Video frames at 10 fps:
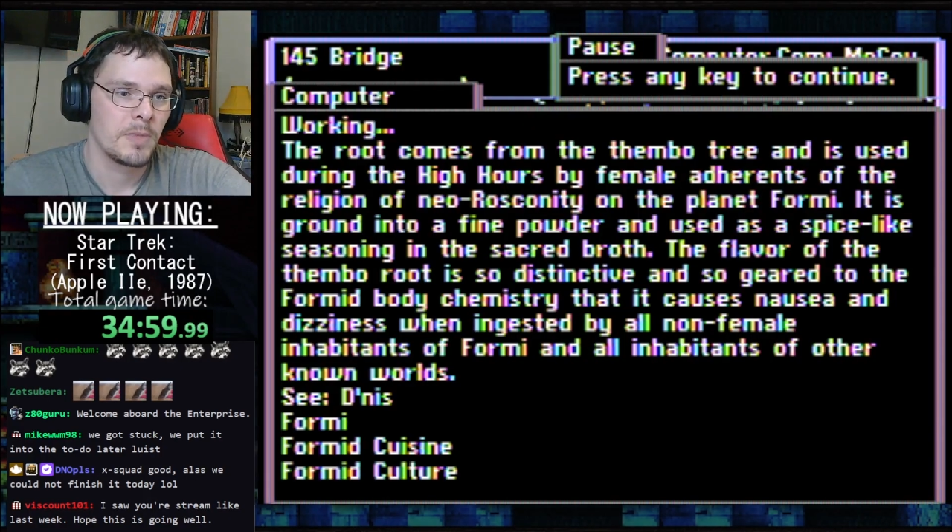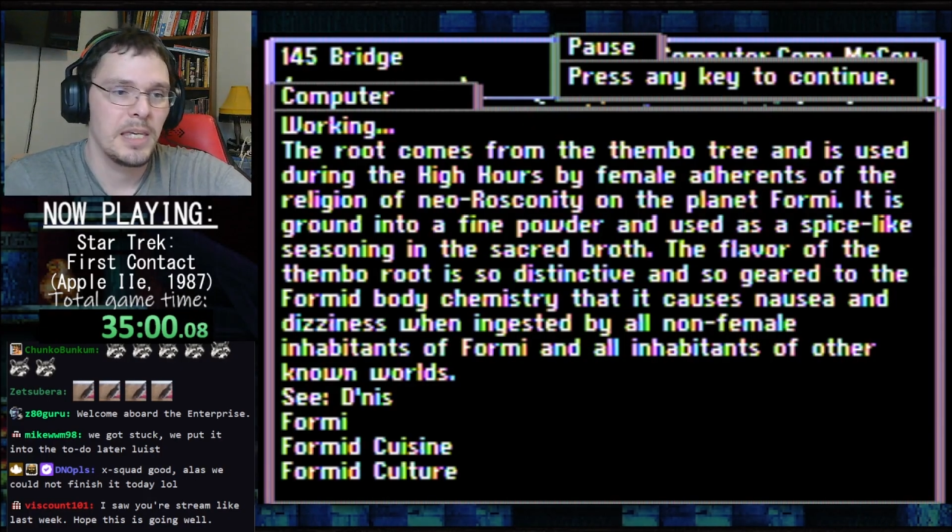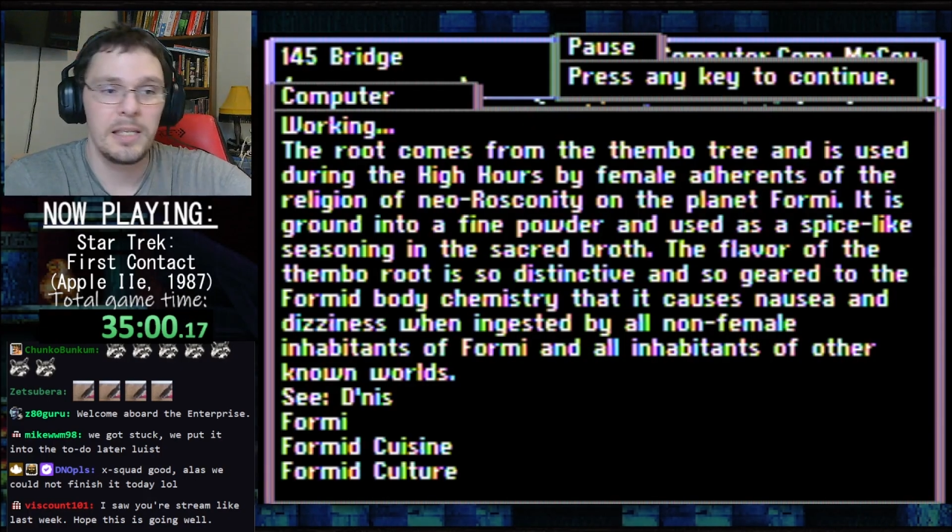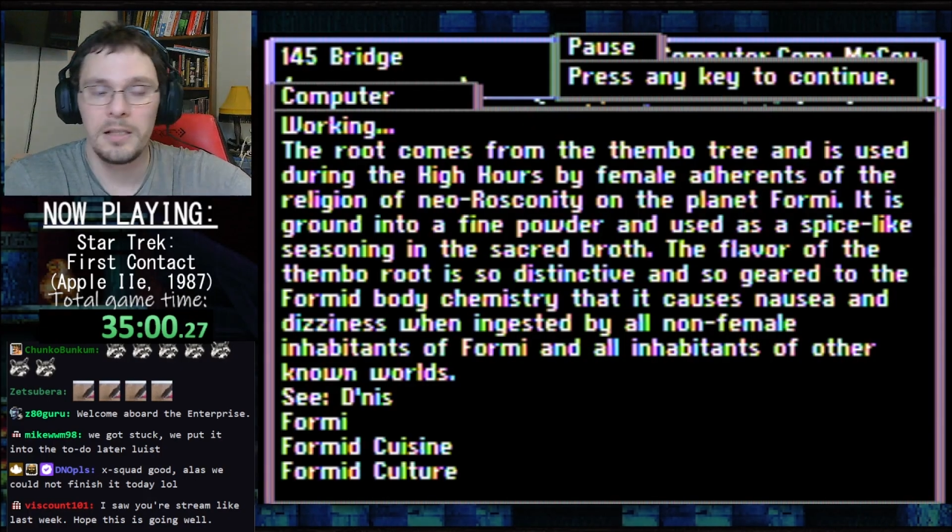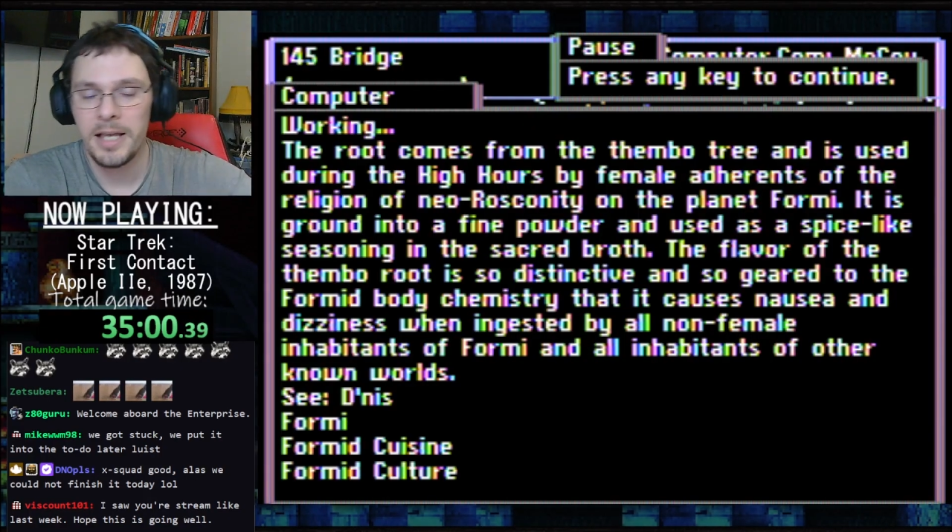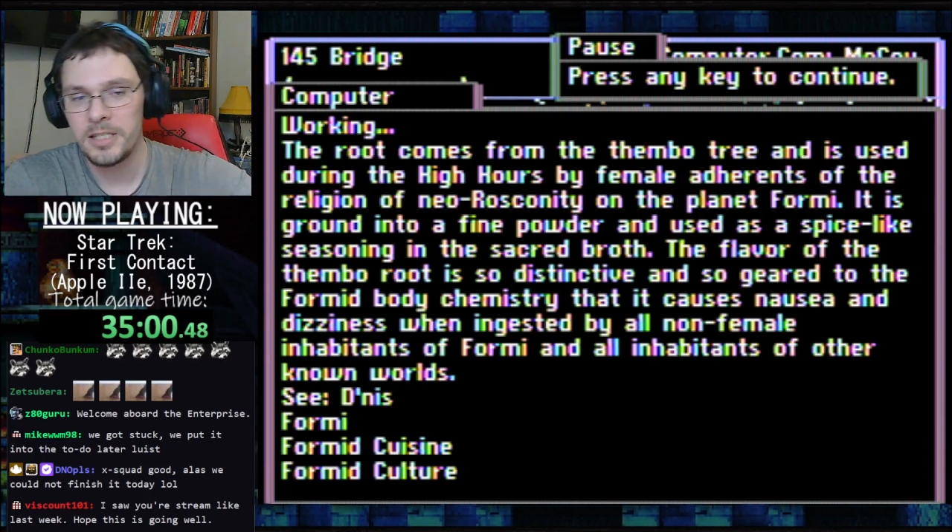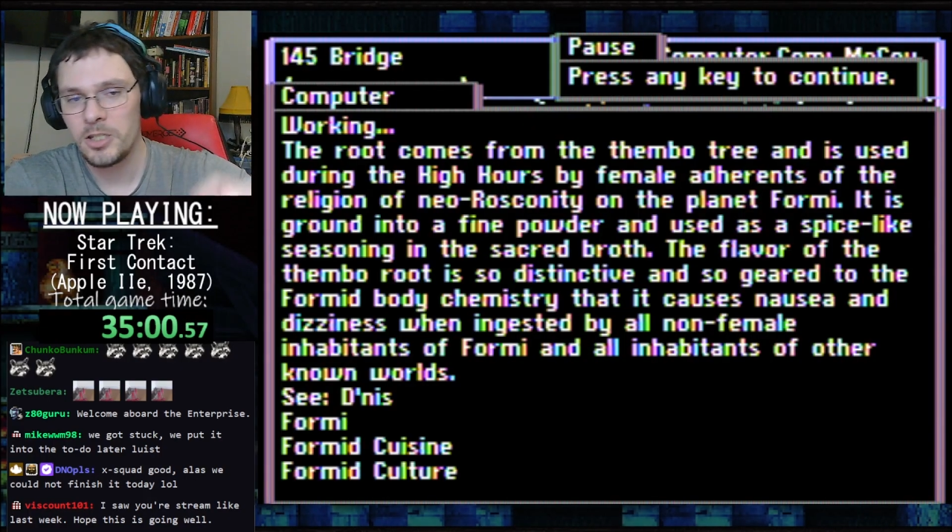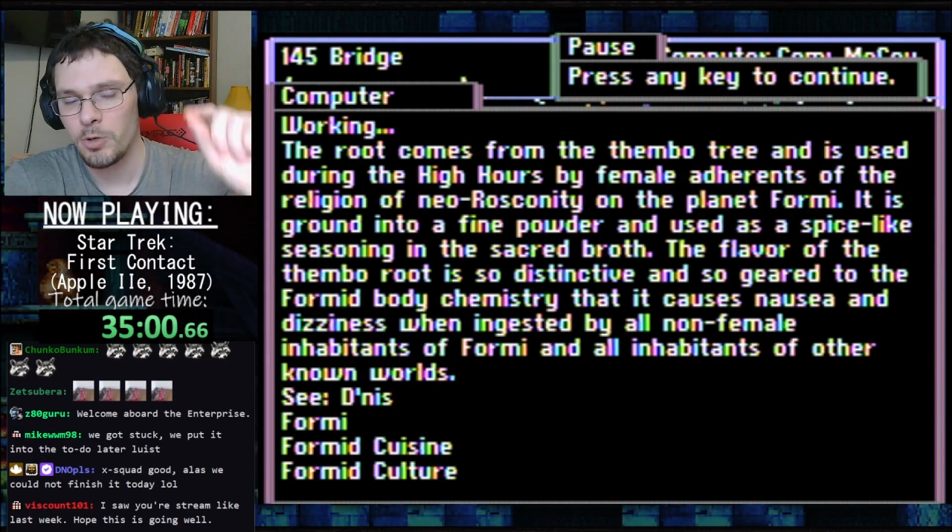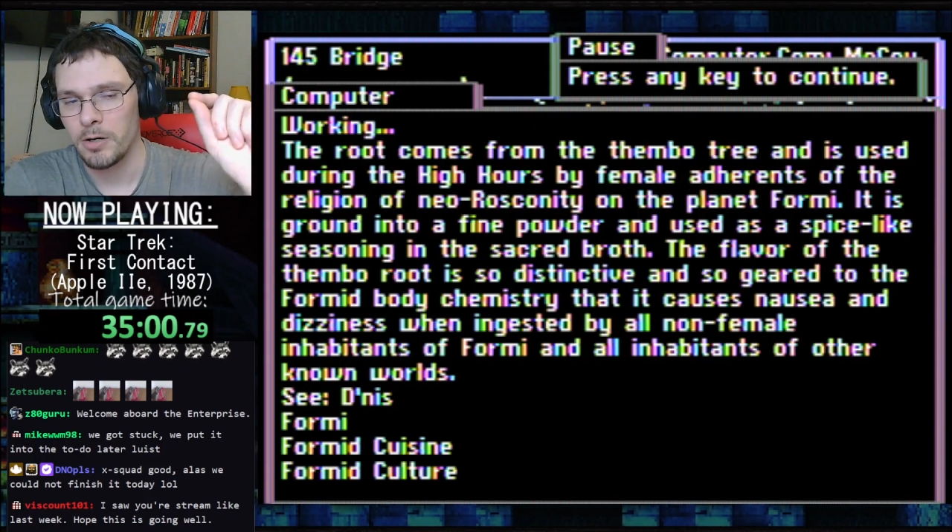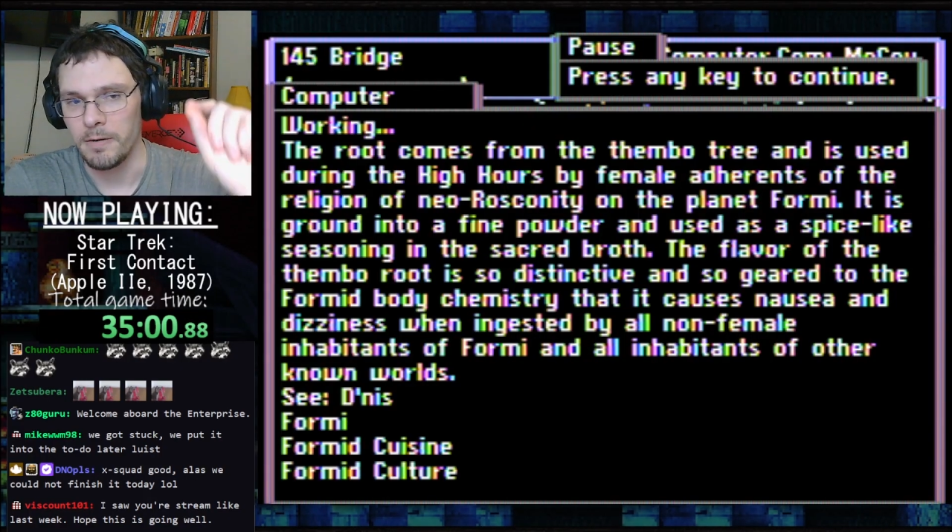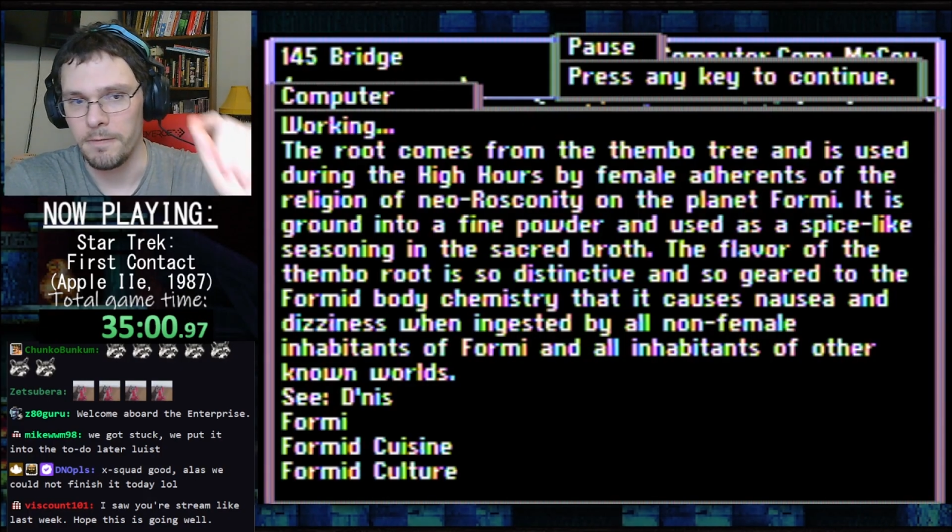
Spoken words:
Unless you are a